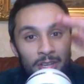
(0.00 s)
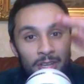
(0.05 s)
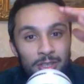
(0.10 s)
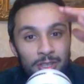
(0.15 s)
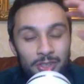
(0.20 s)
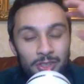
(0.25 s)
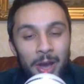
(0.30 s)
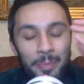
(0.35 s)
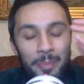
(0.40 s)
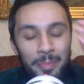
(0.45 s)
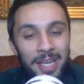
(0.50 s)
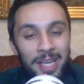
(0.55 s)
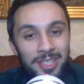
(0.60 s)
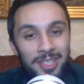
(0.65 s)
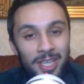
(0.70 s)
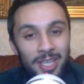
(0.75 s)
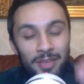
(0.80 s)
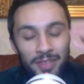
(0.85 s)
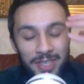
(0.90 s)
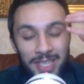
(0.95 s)
So now
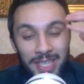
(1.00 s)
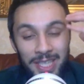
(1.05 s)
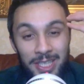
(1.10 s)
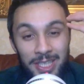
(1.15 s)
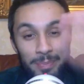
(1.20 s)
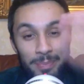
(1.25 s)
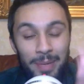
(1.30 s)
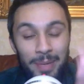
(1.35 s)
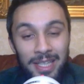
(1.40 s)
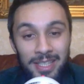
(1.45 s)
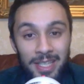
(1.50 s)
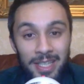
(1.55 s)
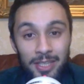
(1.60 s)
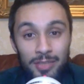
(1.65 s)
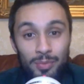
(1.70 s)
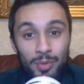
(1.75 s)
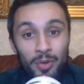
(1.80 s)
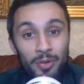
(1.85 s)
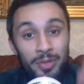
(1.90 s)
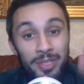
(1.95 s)
PaySafe is expanding
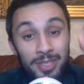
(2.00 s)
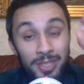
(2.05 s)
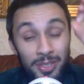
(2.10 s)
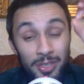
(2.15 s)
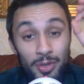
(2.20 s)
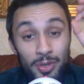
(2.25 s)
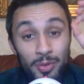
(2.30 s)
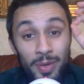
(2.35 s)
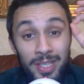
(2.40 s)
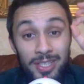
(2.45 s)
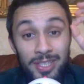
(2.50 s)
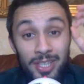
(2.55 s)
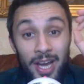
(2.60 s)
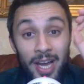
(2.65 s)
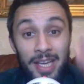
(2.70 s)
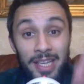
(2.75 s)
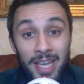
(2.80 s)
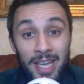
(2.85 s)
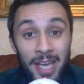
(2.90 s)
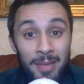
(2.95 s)
its role into US
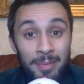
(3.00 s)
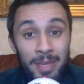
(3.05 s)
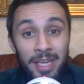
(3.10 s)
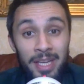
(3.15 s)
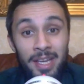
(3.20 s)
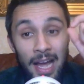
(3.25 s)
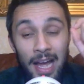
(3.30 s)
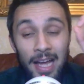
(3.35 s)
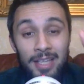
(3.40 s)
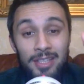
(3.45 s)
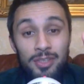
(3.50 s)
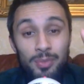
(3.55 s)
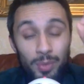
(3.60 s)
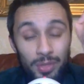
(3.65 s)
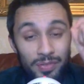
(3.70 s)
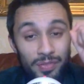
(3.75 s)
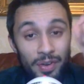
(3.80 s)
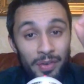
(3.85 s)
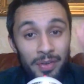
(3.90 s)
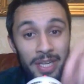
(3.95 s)
iGaming, and
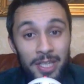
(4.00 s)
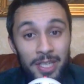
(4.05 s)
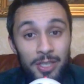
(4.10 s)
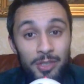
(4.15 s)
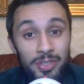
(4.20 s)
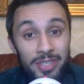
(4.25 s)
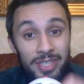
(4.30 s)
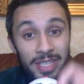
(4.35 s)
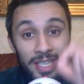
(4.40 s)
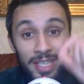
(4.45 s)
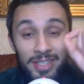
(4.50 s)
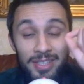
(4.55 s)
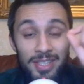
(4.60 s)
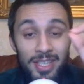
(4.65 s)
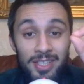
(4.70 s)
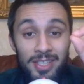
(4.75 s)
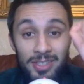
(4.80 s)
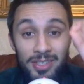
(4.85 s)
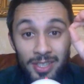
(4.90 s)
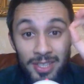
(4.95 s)
what's very interesting is
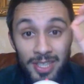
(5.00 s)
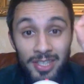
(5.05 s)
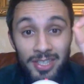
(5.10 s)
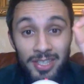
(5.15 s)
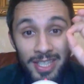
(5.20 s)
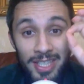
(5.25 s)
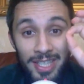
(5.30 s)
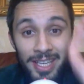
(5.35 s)
this statistic